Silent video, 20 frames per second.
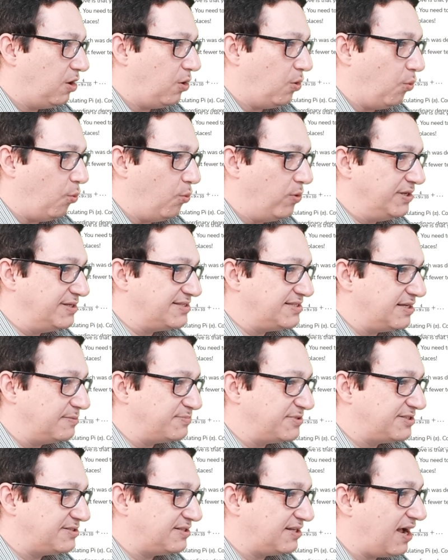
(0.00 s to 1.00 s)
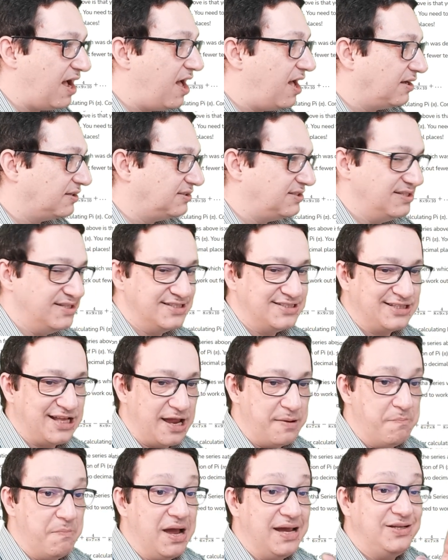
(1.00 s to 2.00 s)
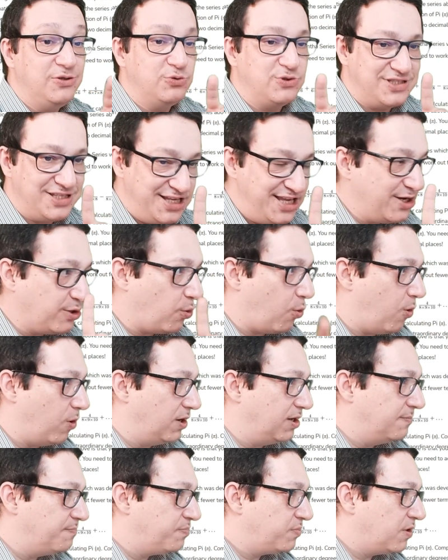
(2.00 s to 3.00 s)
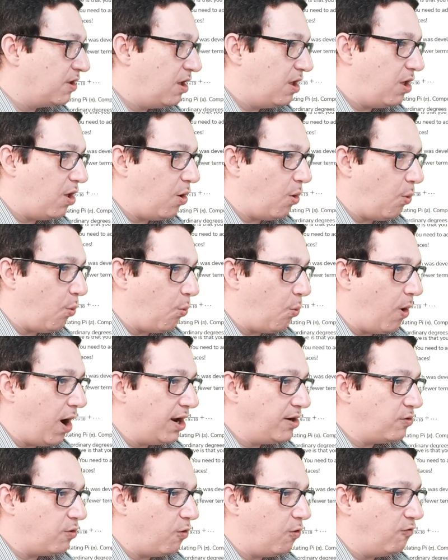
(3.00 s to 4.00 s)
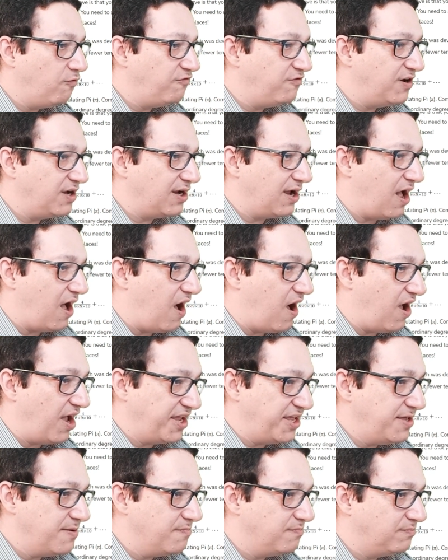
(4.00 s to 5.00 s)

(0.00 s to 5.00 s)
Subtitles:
we subtract, this time minus equal, 1 over I,